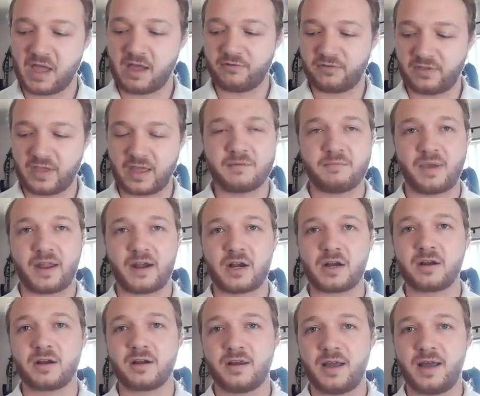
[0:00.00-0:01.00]
I was getting
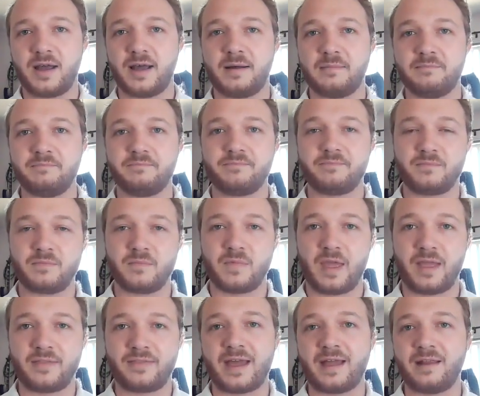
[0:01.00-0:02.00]
better um,
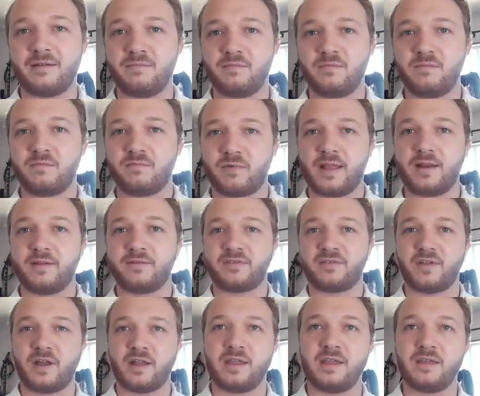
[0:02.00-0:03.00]
at that rate of
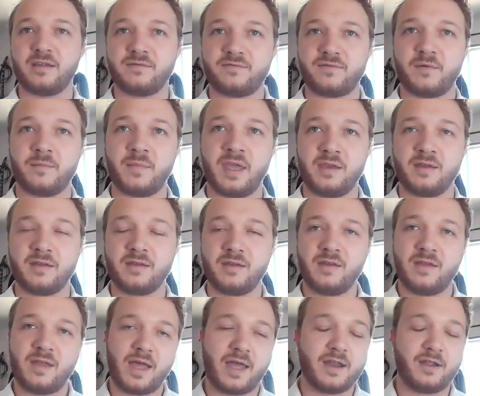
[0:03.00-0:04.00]
study for me.
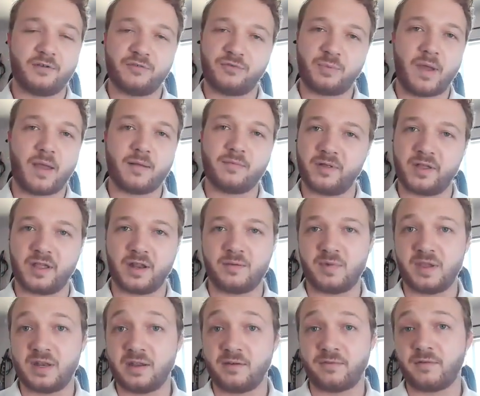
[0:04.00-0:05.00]
I know it's probably going to
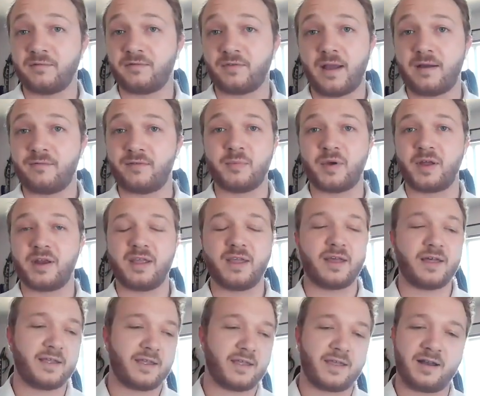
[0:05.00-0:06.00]
be different for everybody,
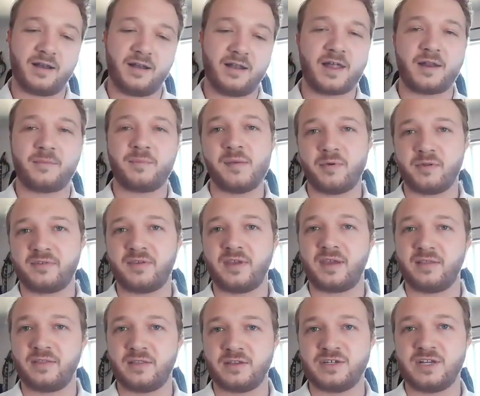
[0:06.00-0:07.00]
and a lot of people
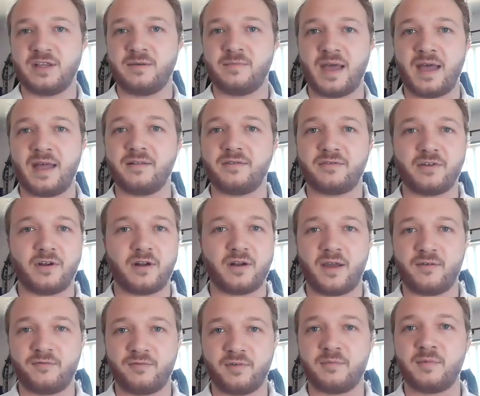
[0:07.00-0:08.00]
taking the GMAT start
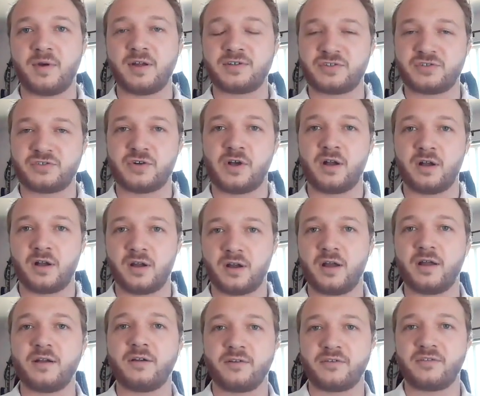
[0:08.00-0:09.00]
off with a much
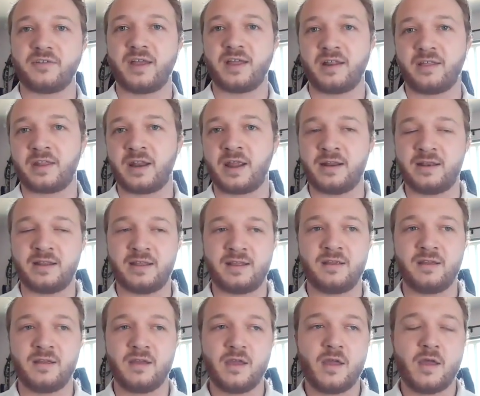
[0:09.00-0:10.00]
stronger understanding than I
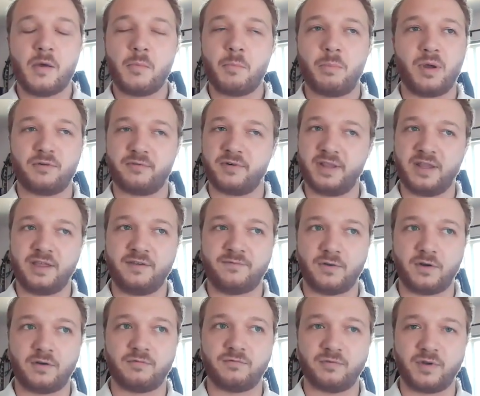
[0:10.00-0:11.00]
did, but really
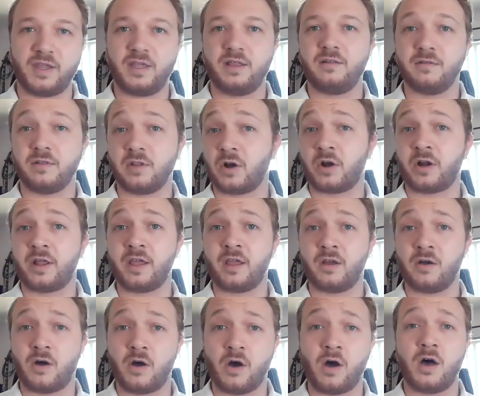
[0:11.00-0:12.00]
for
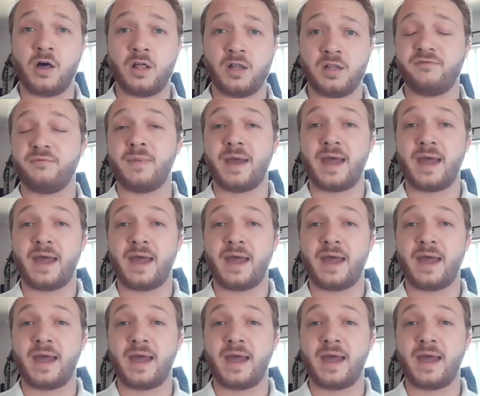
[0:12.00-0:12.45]
relearning all of